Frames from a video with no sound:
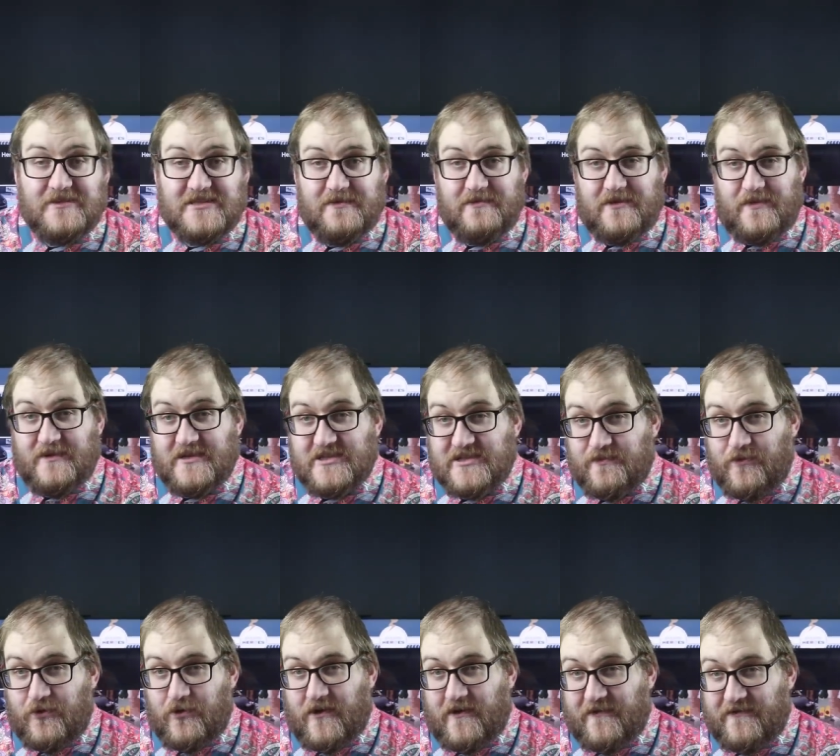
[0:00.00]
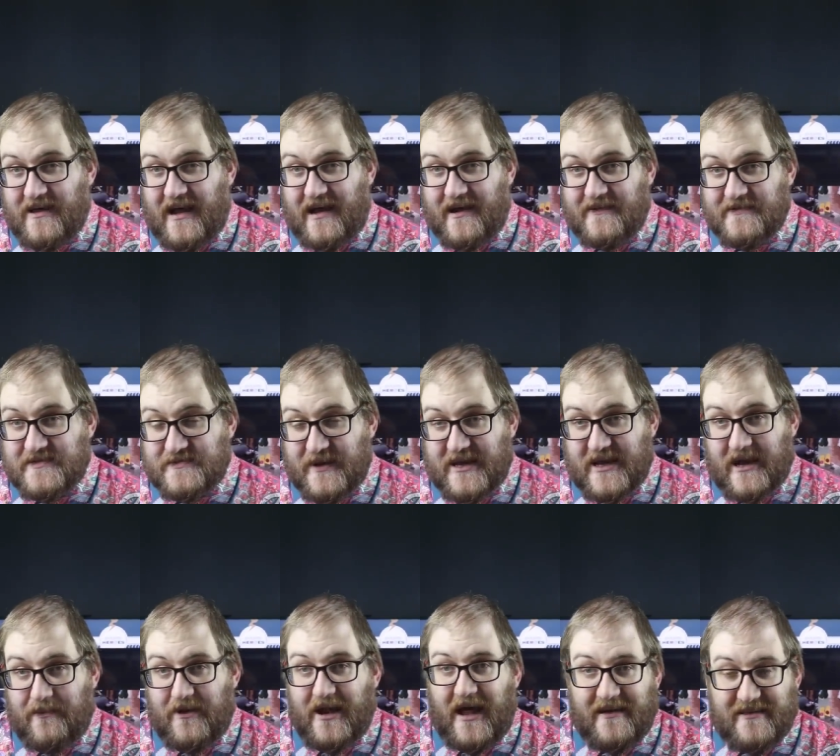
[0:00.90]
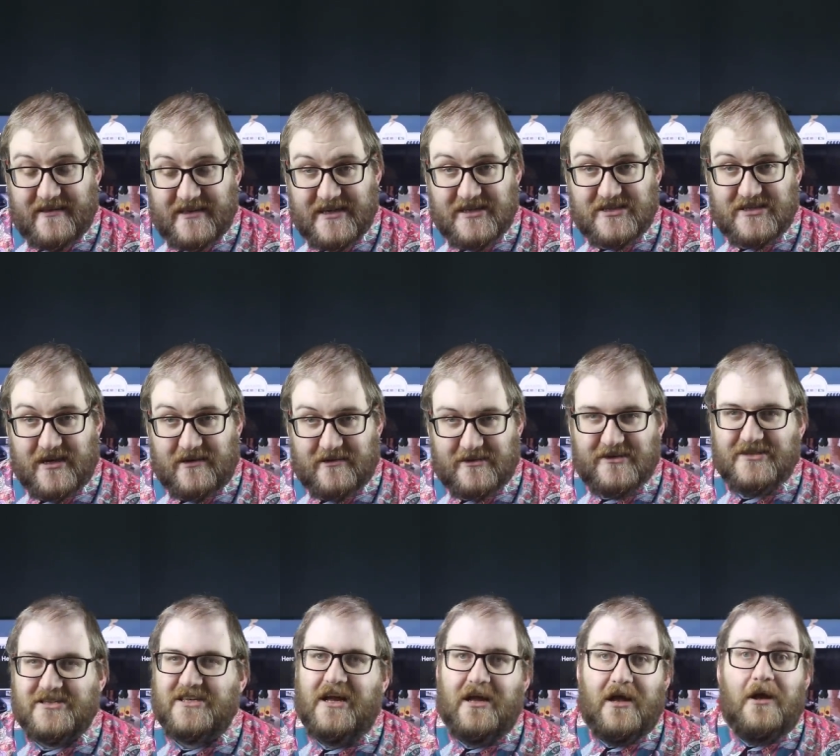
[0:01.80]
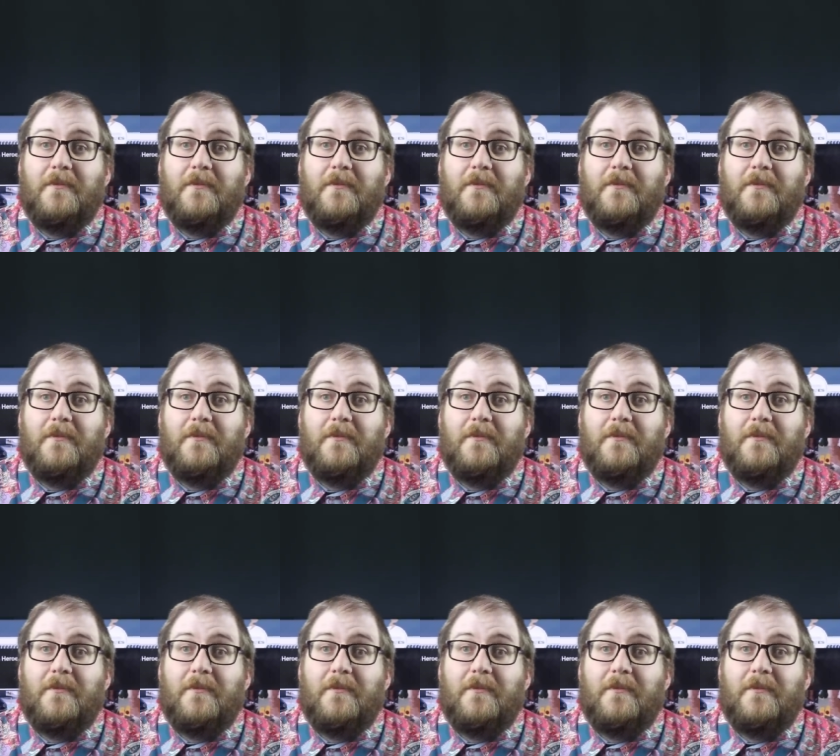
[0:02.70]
seem to be in support of tariffs being applied to these chargers.